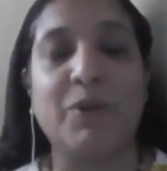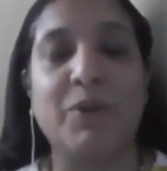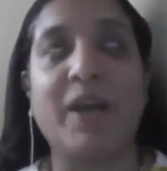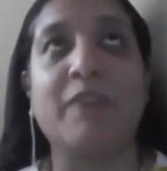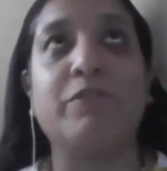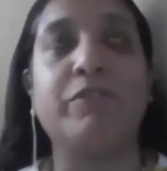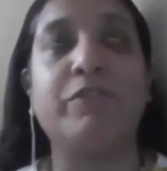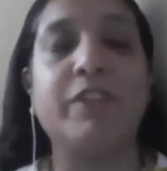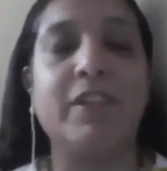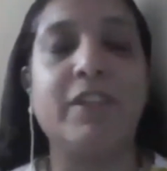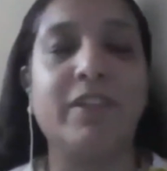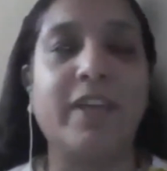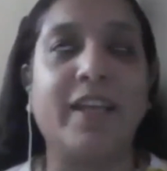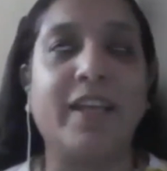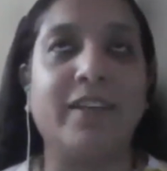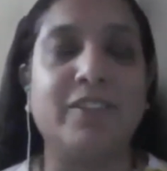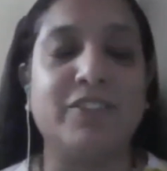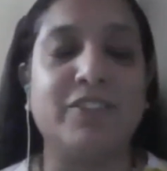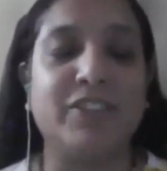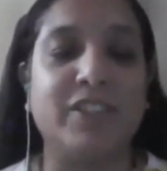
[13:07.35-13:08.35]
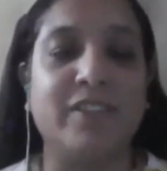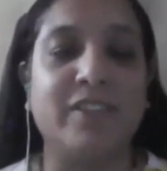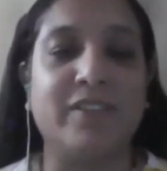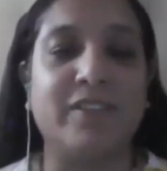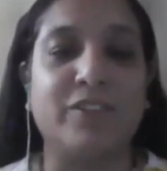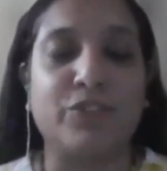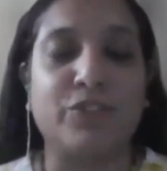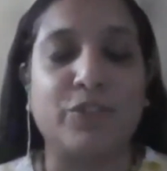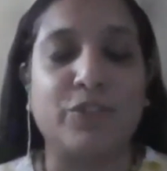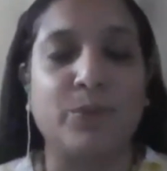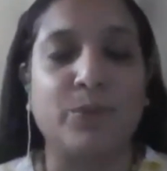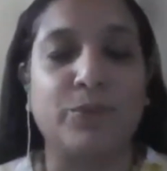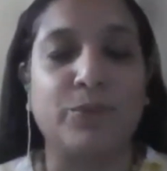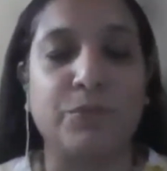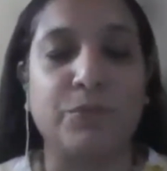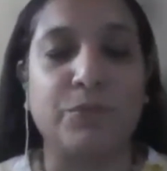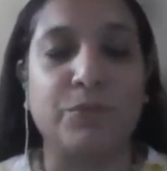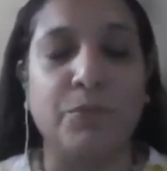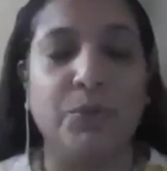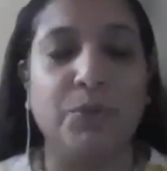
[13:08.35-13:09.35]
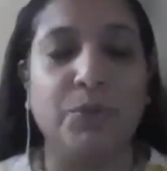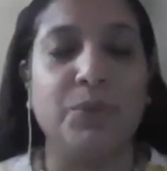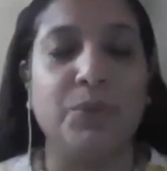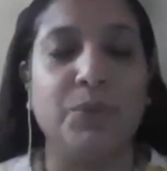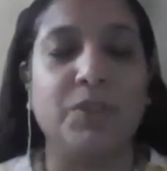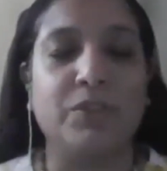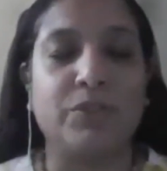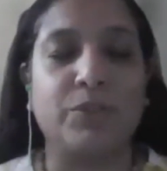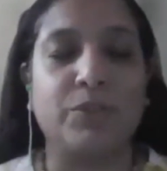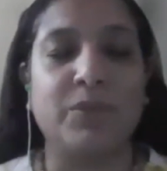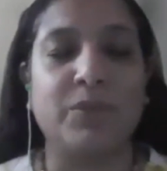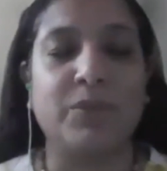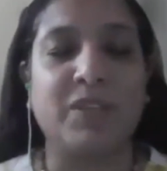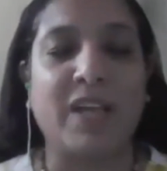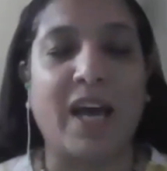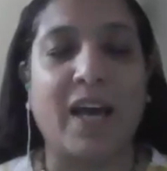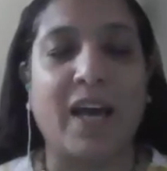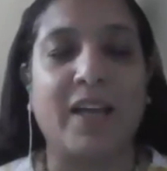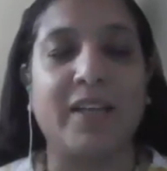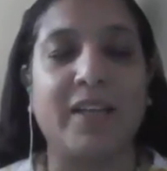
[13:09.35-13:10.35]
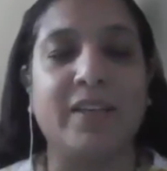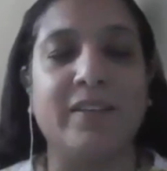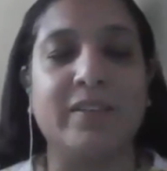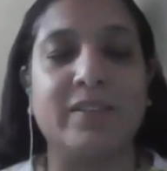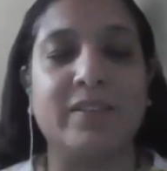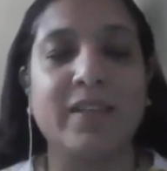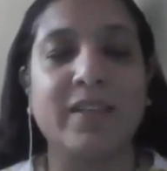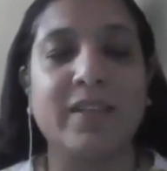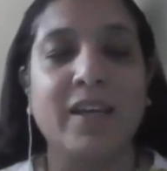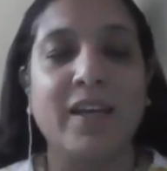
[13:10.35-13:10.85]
I feel the energy. It's so smooth, it's so nice,